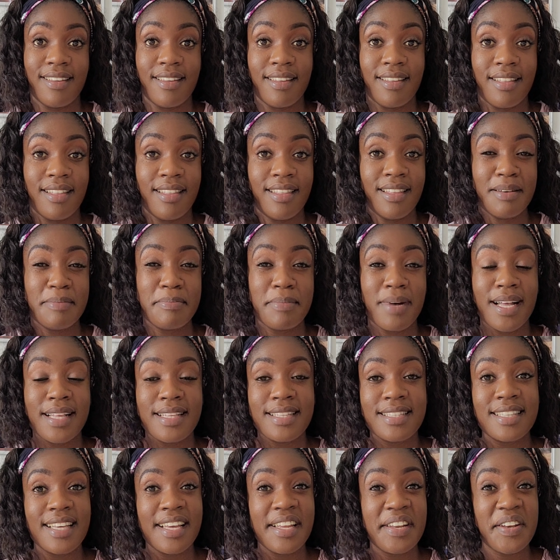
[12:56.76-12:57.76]
The man
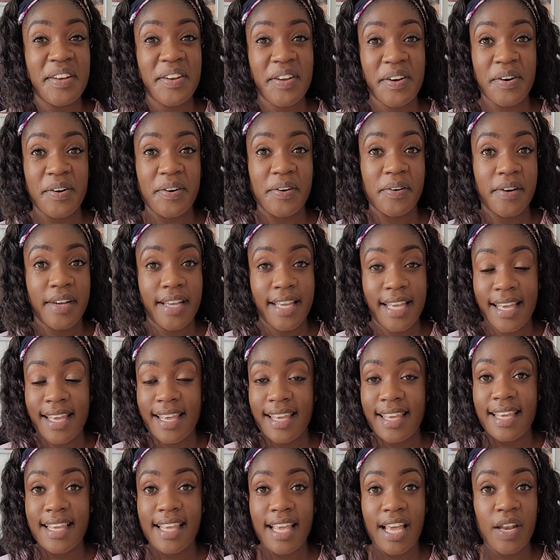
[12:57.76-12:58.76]
said, no,
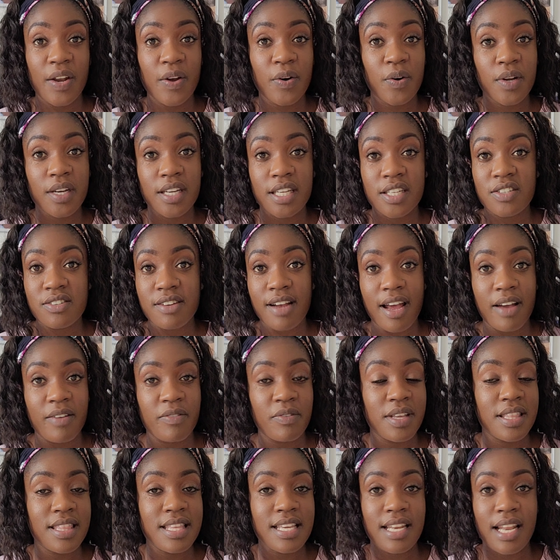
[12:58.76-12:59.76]
you can only drive
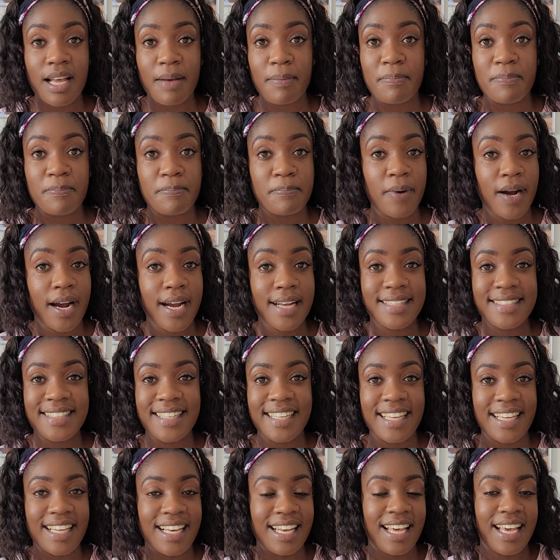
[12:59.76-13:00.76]
within a
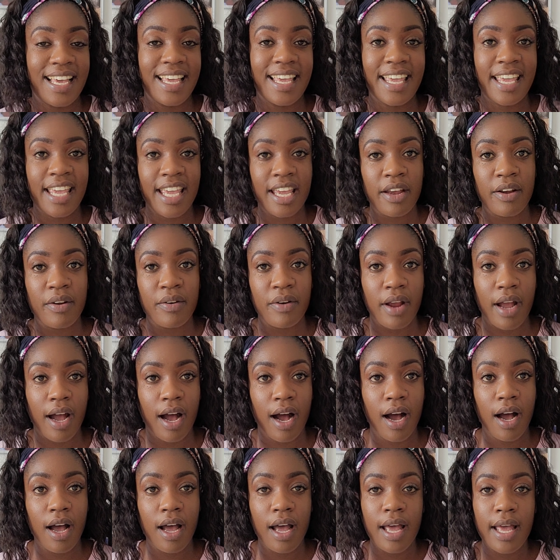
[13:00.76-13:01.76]
particular area.
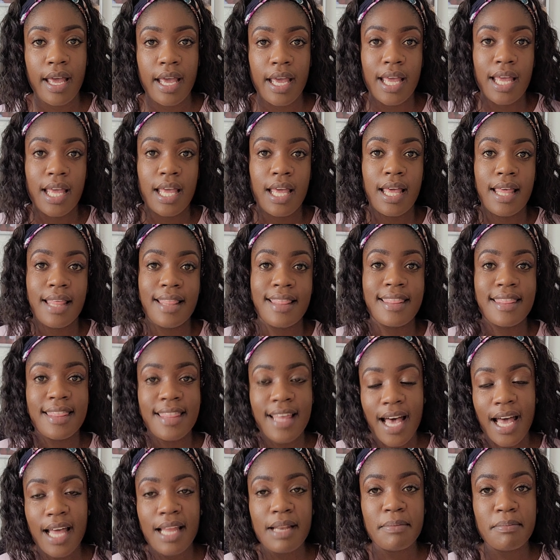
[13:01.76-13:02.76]

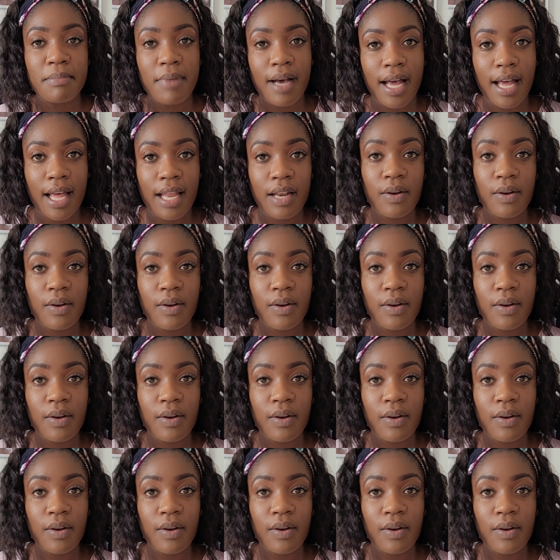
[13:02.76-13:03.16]
That man